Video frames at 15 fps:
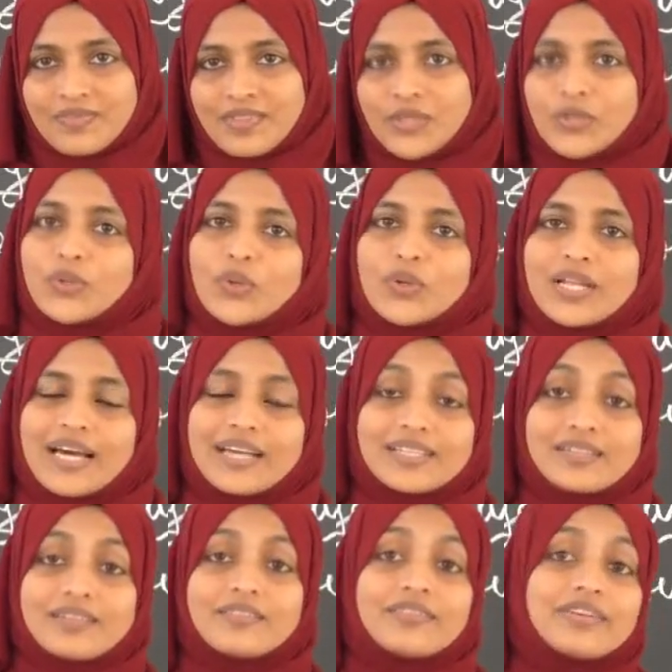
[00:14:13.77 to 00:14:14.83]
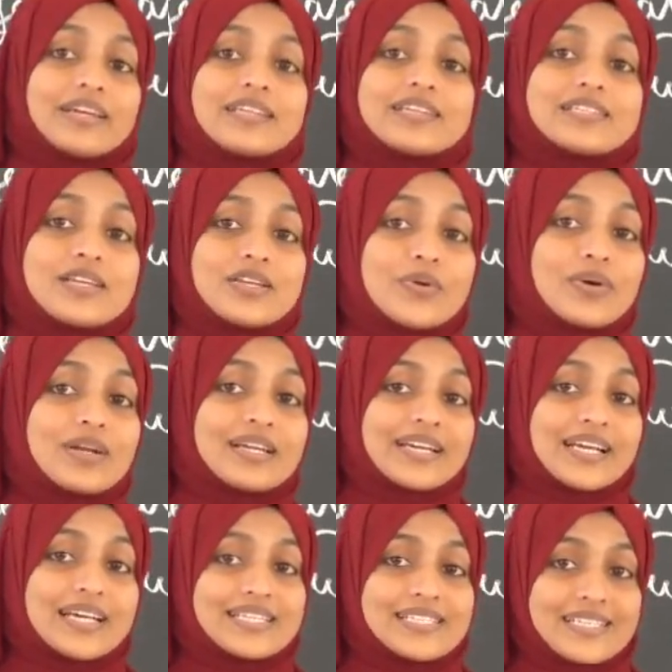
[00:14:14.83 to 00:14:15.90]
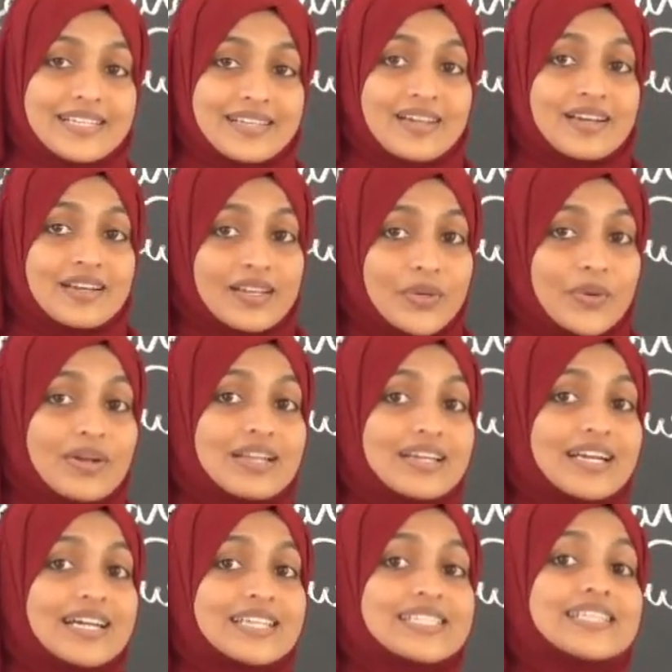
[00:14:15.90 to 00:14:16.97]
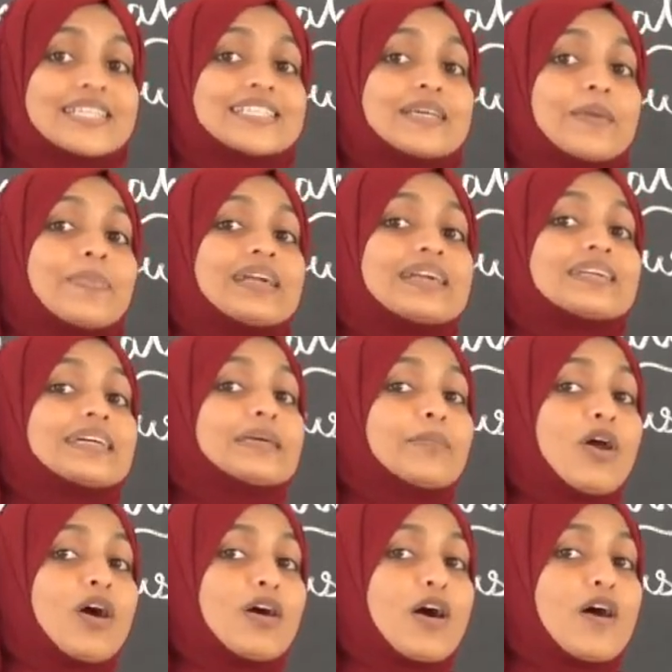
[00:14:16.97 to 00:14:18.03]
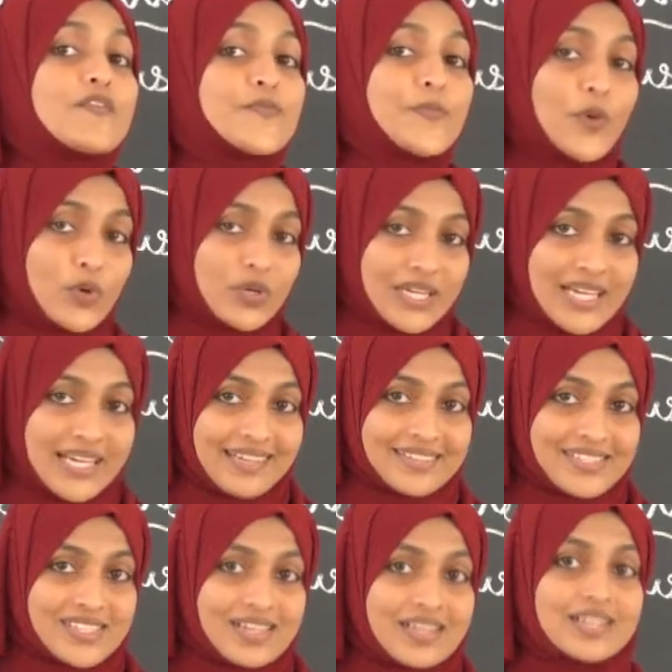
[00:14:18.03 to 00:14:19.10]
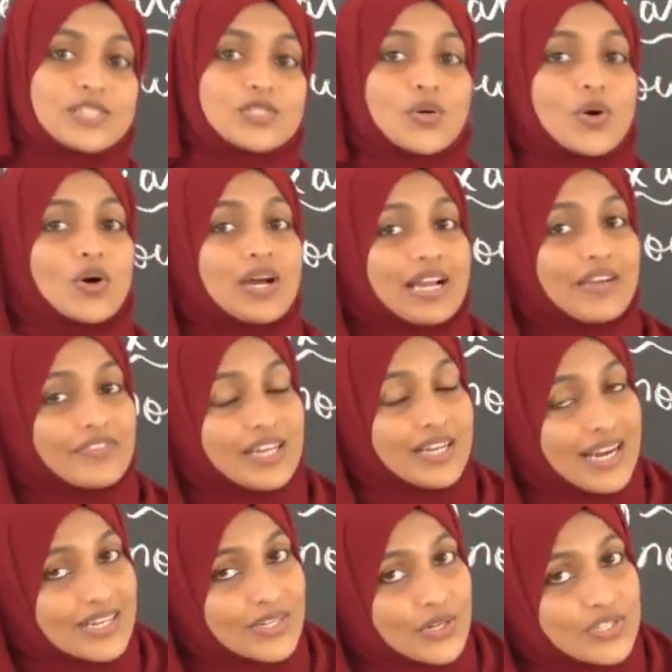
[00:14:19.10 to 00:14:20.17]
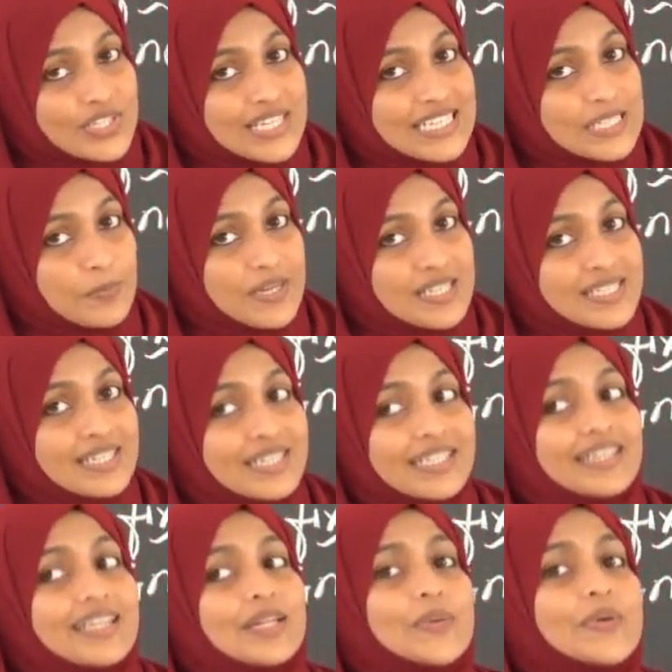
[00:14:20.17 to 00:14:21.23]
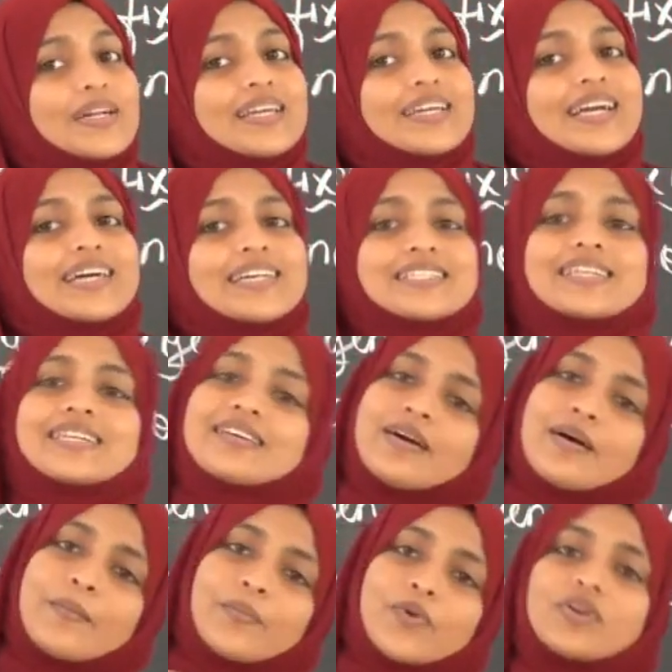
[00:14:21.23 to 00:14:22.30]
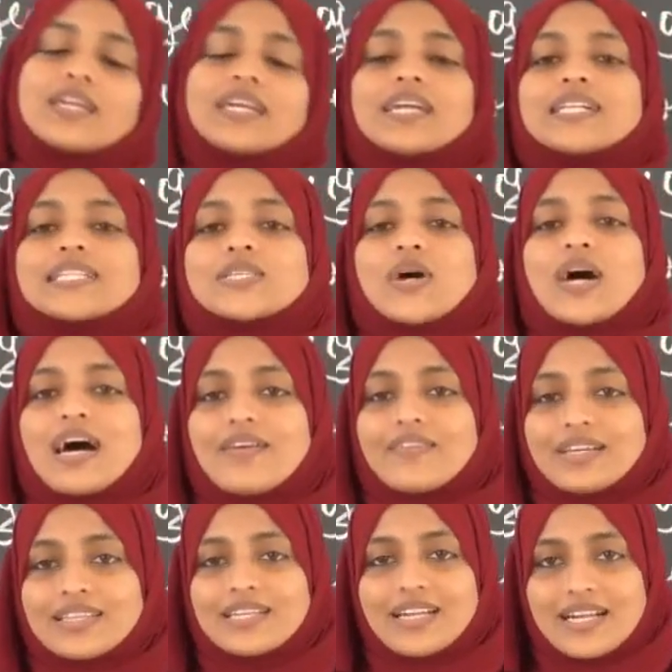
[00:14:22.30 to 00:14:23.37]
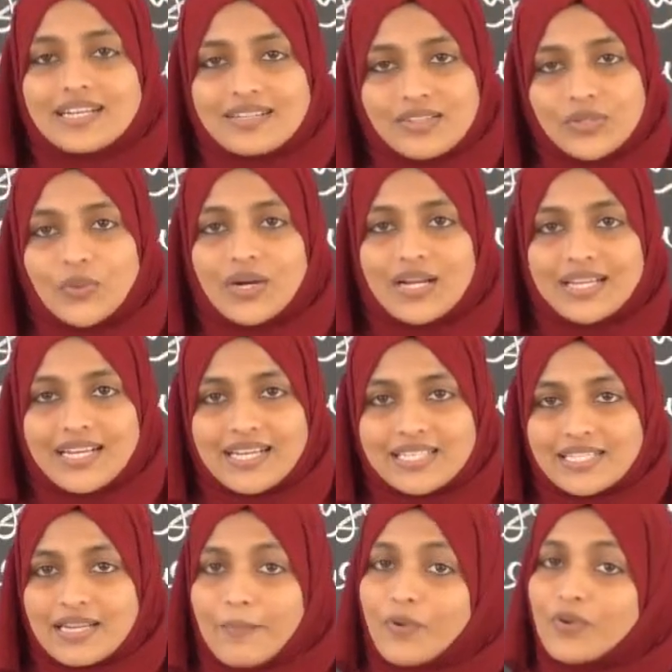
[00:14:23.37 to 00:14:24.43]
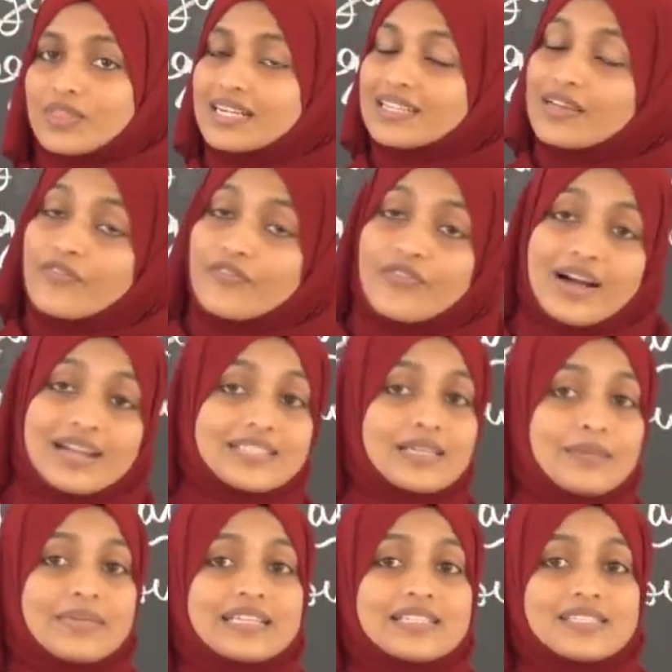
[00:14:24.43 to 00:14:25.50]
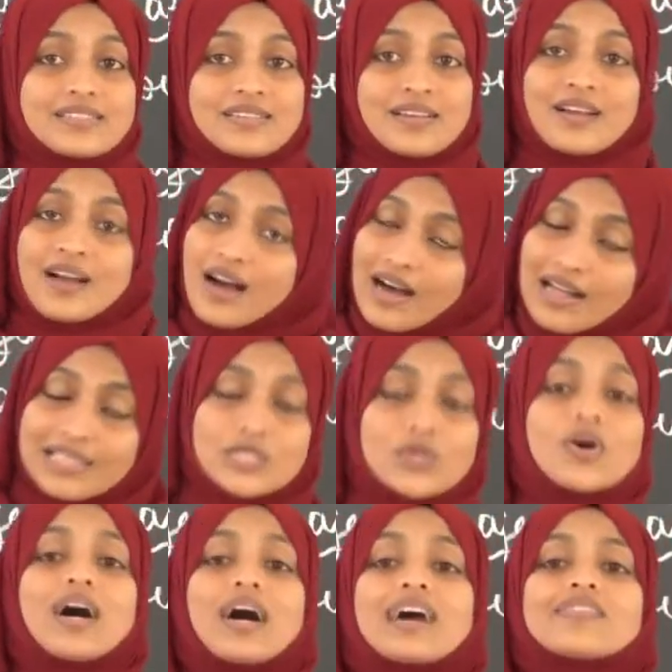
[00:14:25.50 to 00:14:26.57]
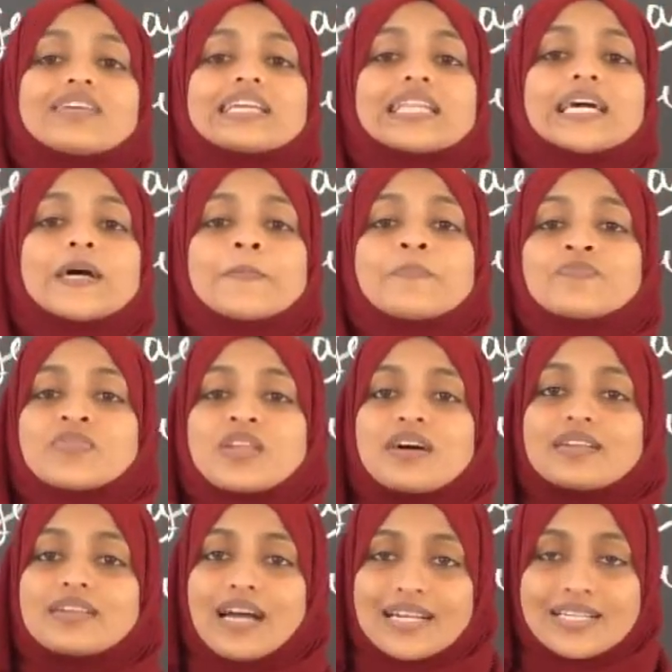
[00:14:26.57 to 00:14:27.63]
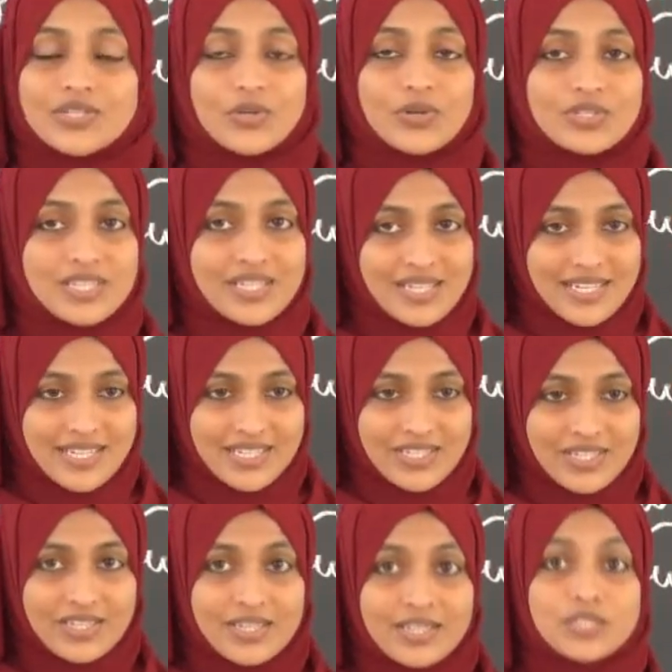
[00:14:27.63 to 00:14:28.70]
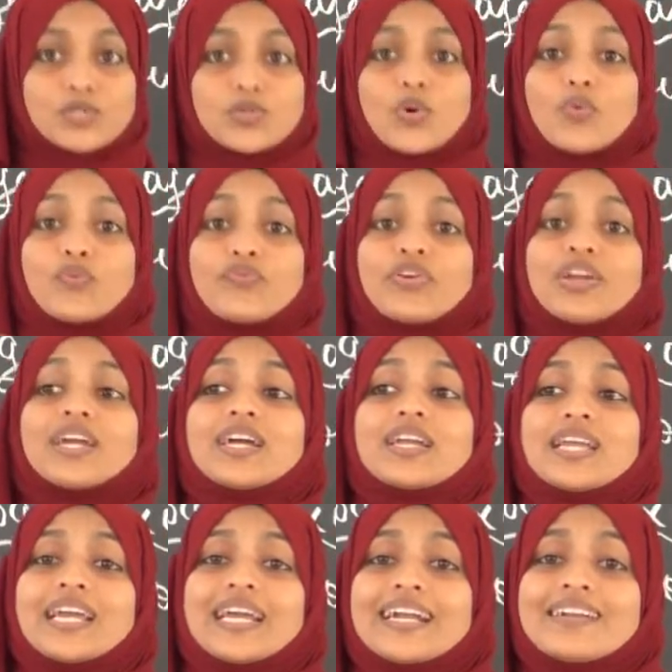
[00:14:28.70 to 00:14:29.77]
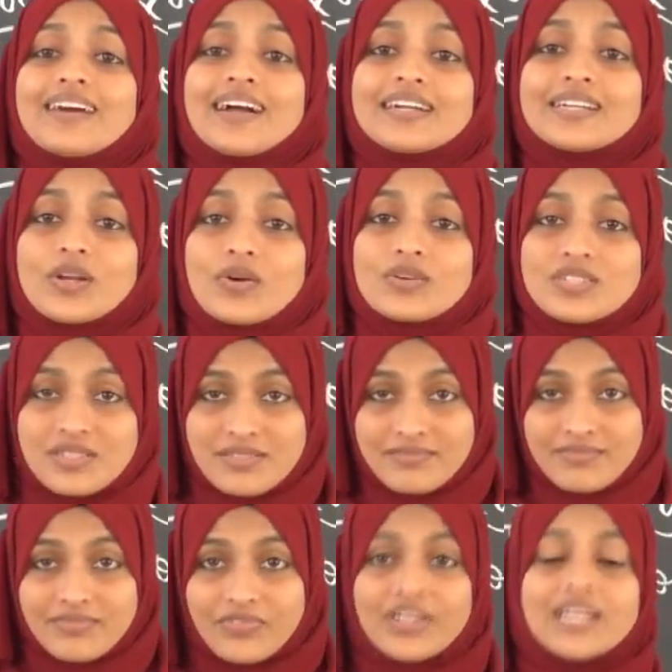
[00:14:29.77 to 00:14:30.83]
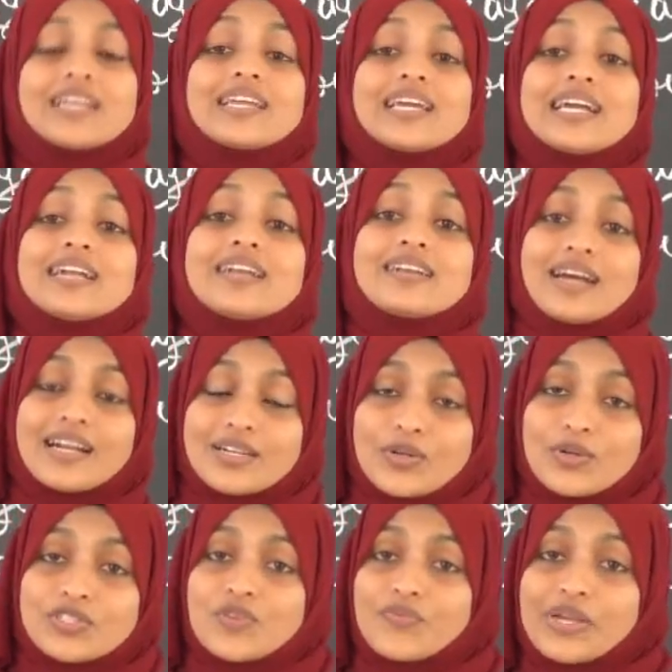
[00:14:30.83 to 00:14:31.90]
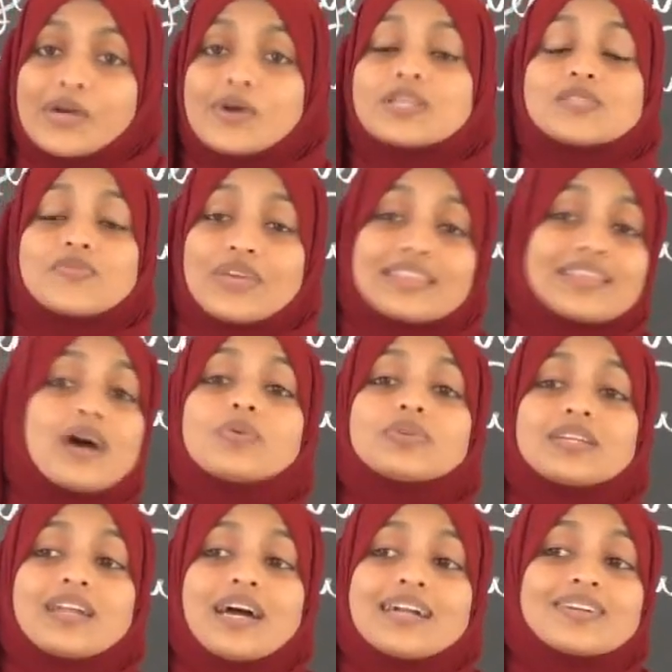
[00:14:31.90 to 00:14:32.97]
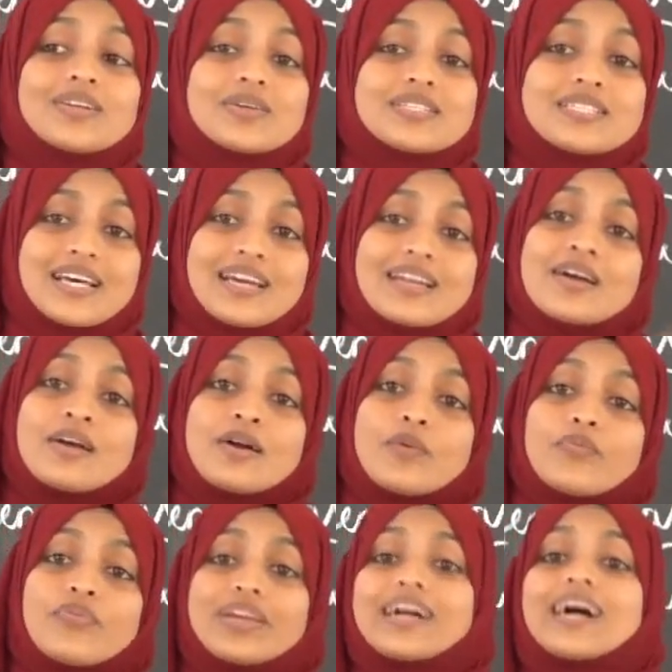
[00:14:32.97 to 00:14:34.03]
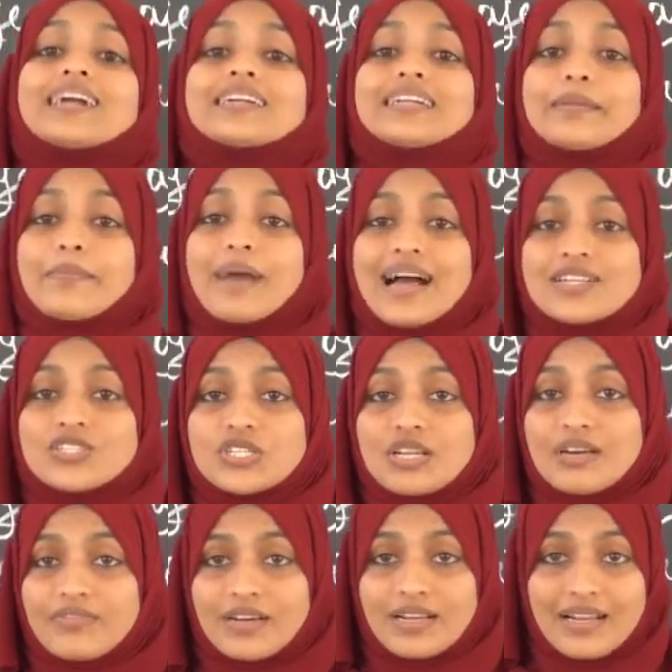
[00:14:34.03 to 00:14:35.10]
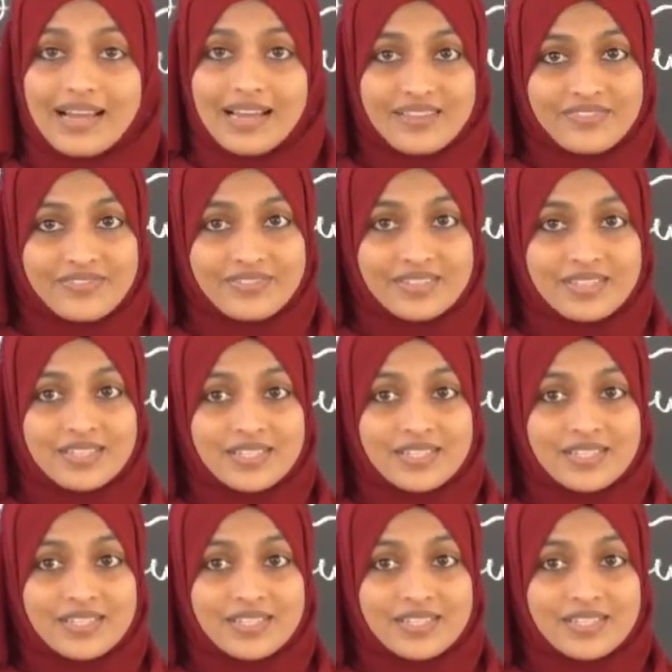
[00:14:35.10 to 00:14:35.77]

You know that where is a nucleic acid? Nucleic acid is a building block of proteins. So if the nitrogen is present in the nucleic acid, protein also having the nucleic acid. Upon that the vitamins also having the nitrogen in it. So we need nitrogen. We need nitrogen because without nitrogen we can't imagine our life.